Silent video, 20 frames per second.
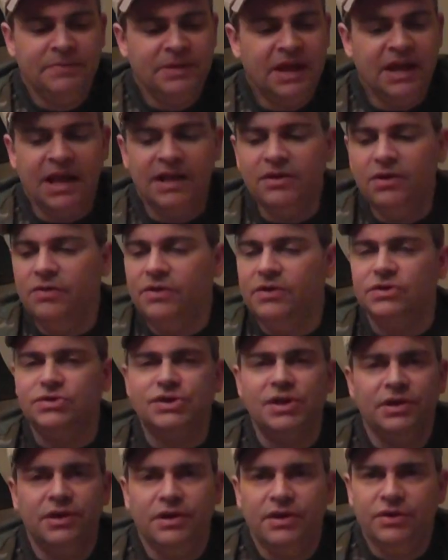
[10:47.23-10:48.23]
and I know
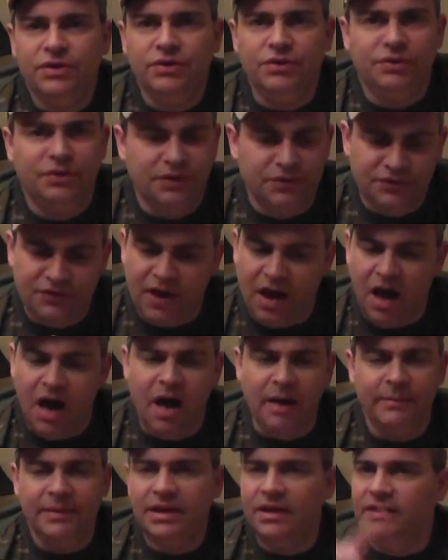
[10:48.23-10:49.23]
there's
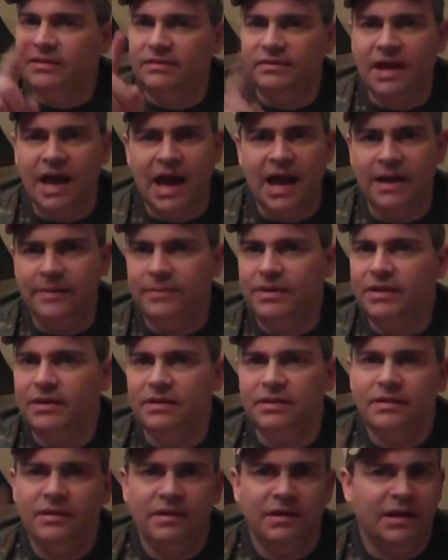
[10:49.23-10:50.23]
Comet and
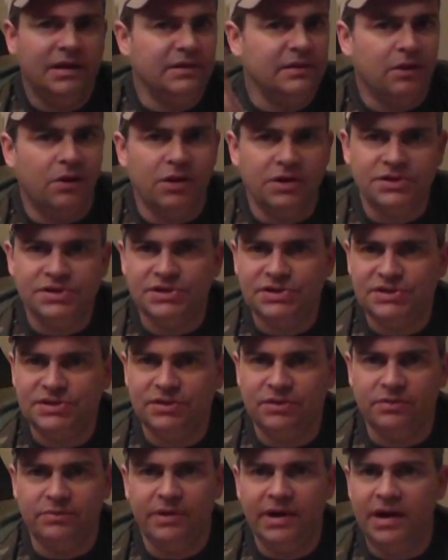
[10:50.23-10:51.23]
Diamond and Larson
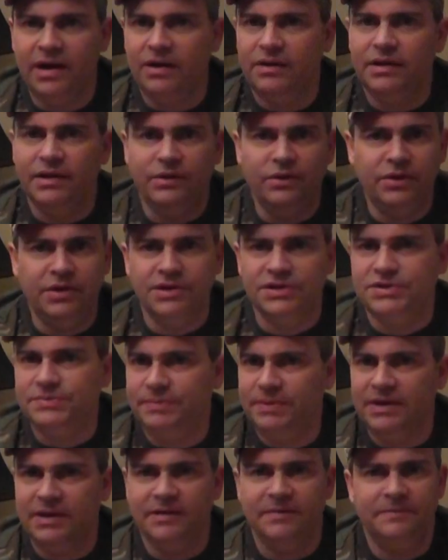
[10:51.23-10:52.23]
still around, and you can
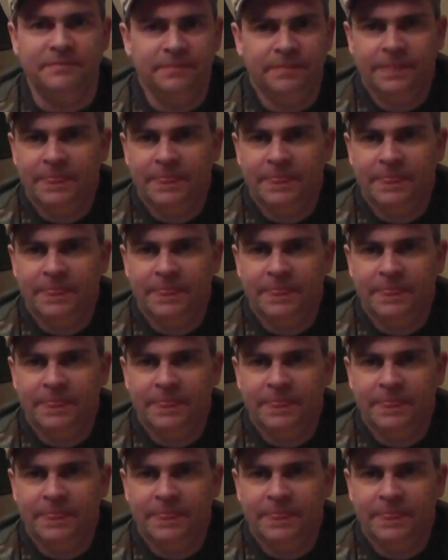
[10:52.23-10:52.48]
spend